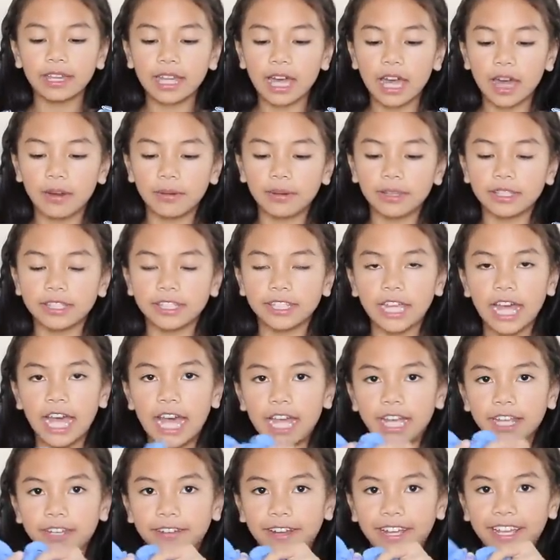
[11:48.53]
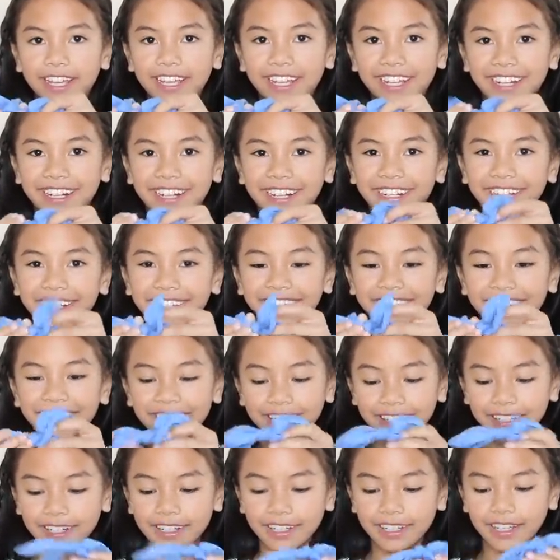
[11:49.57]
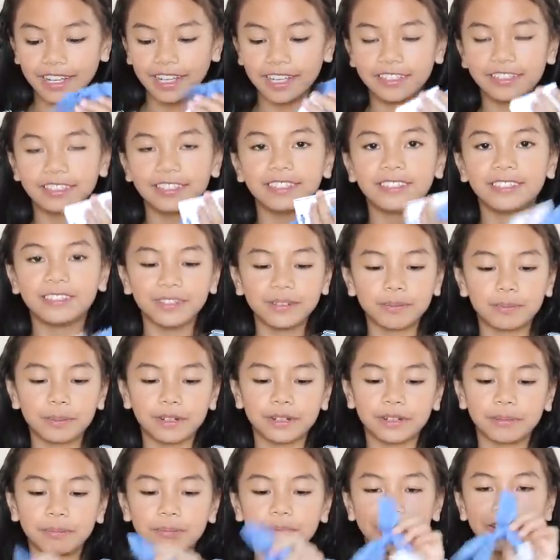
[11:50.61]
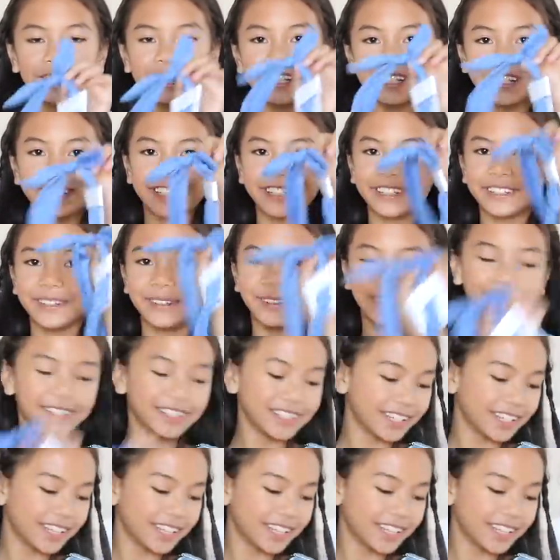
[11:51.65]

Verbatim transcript: like how it's tied right here. It's super pretty too.